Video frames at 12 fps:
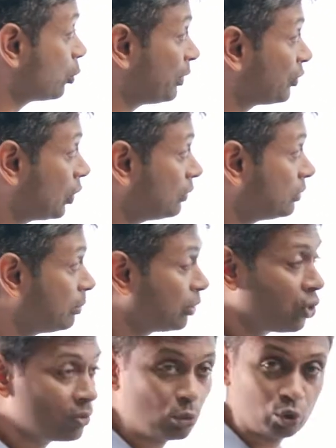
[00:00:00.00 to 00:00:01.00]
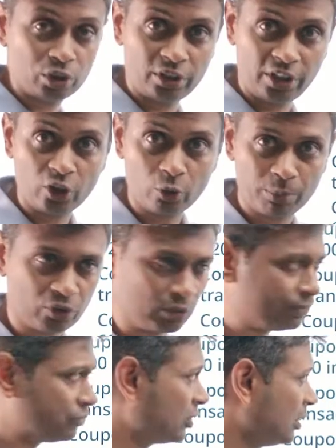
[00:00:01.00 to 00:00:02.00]
rupees off, but not more than 300 rupees off.
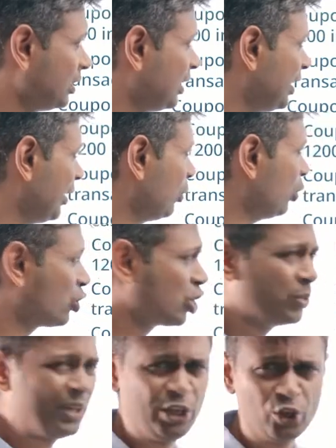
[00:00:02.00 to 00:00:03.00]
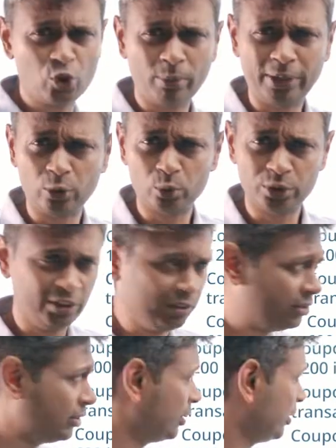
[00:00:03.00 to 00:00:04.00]
Like one of those Swiggy Zomato thingies.